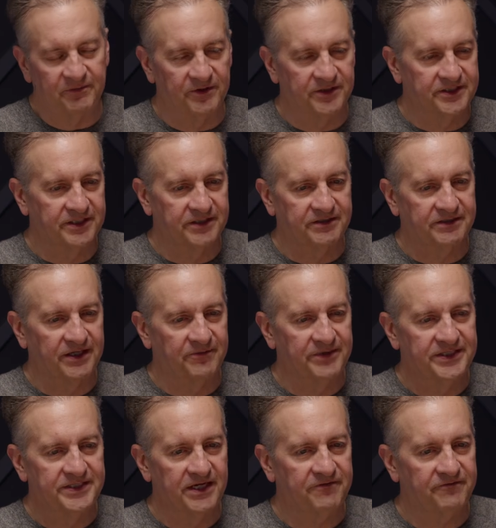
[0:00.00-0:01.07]
I said, can
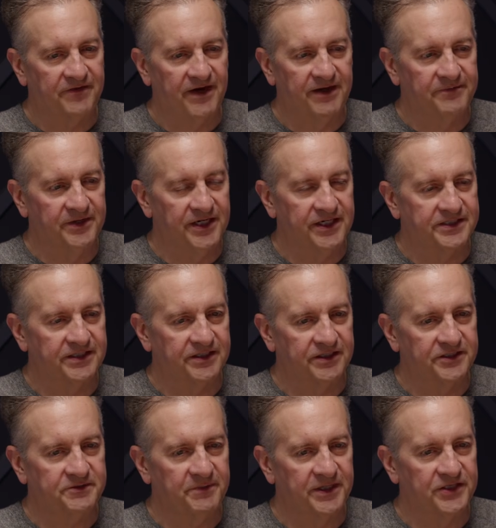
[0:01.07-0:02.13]
we take 5 minutes and
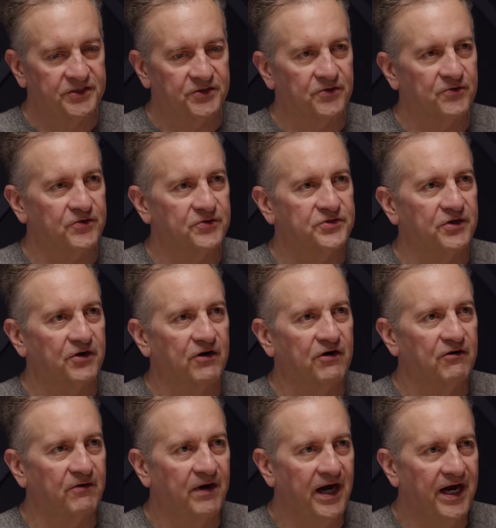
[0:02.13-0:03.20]
let's make sure there's an
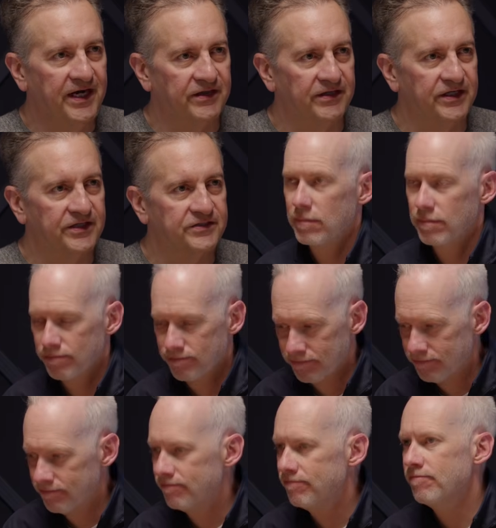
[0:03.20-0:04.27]
ROI to this?
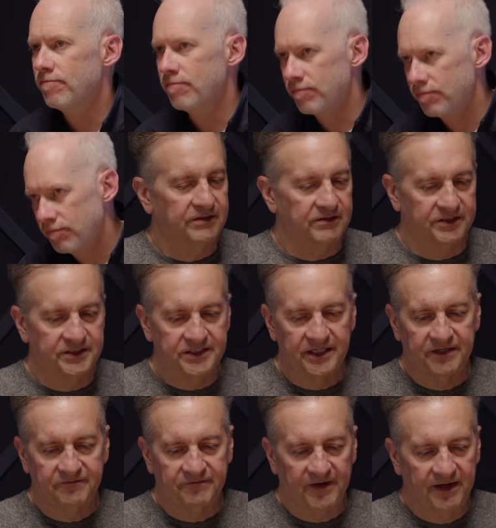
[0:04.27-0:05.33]
Mm-hmm. Let's
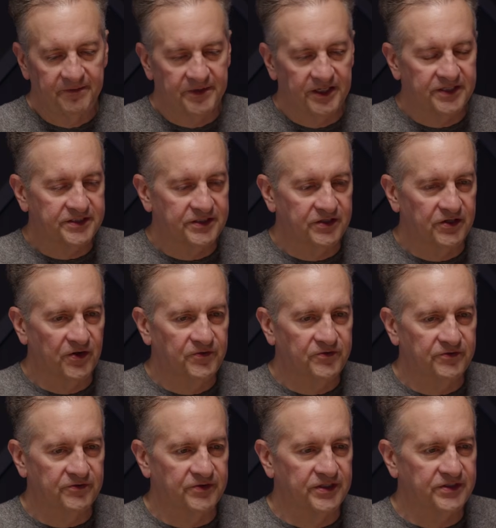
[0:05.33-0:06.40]
take 5 minutes and go
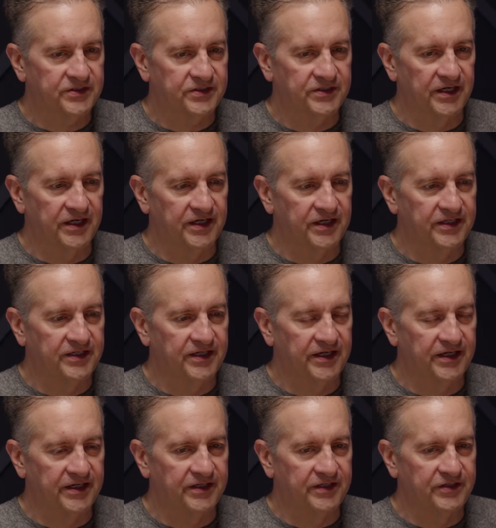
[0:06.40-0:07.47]
through this.
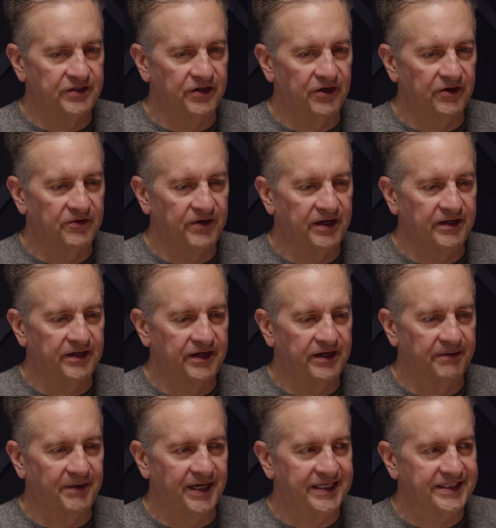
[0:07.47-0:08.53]

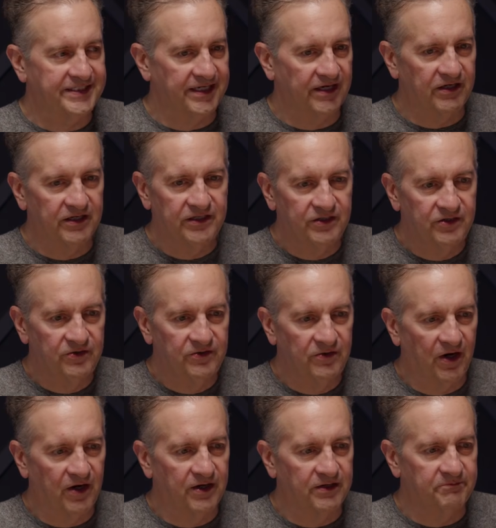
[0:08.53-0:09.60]
Am I selling
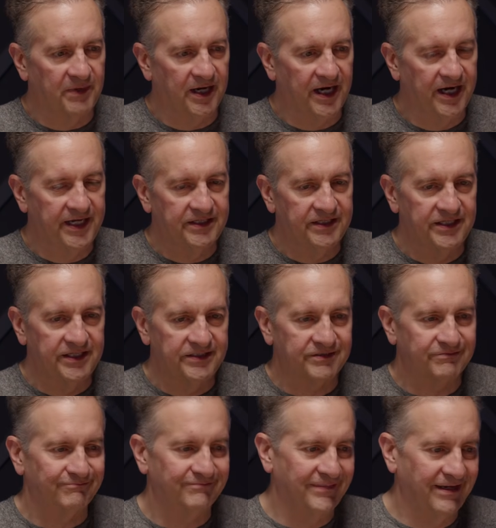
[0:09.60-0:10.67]
you on buying
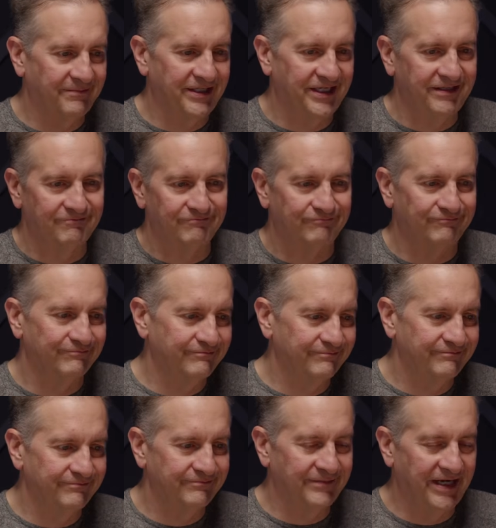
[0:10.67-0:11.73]
this? I mean,
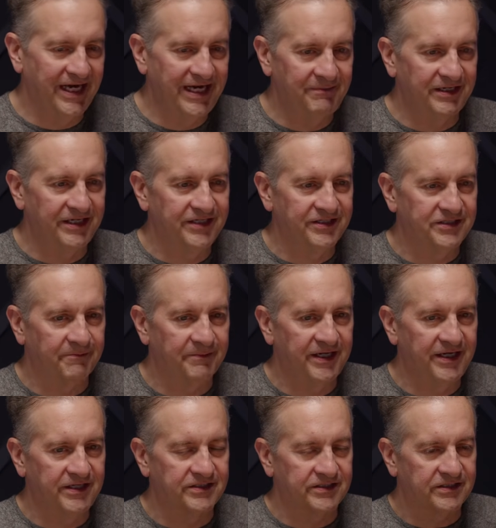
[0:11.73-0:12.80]
maybe, it
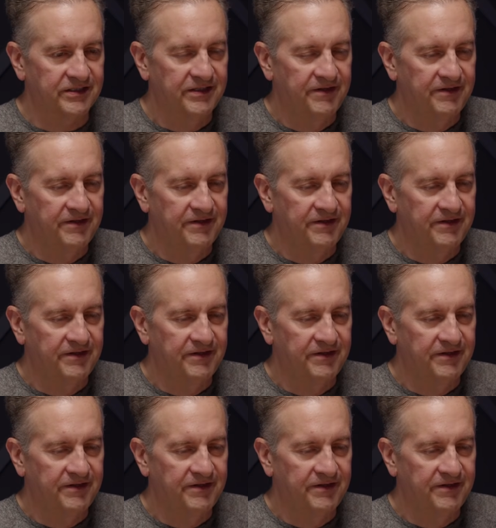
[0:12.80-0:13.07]
depends.